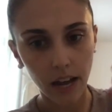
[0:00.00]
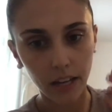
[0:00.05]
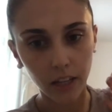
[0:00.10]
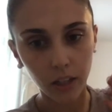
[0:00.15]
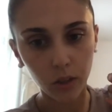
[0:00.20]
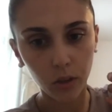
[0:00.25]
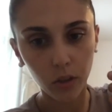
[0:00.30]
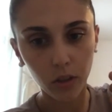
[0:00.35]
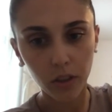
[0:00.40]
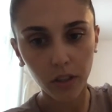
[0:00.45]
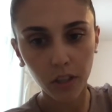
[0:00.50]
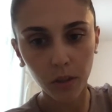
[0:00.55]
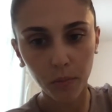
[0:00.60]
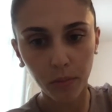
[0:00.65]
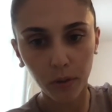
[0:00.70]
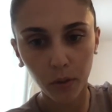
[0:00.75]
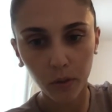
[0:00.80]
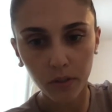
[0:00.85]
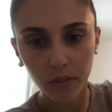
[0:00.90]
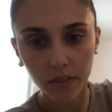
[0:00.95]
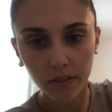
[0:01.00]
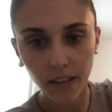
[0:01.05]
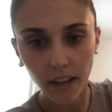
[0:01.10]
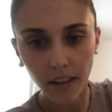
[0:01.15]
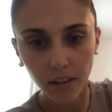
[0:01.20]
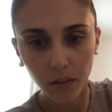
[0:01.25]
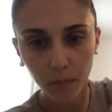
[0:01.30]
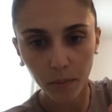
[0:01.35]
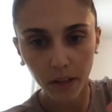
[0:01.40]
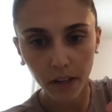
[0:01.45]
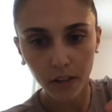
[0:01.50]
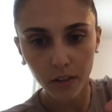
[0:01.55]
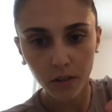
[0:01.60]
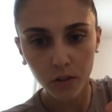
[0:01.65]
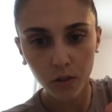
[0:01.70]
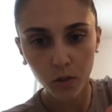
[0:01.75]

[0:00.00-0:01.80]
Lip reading: I included the abuse assessment,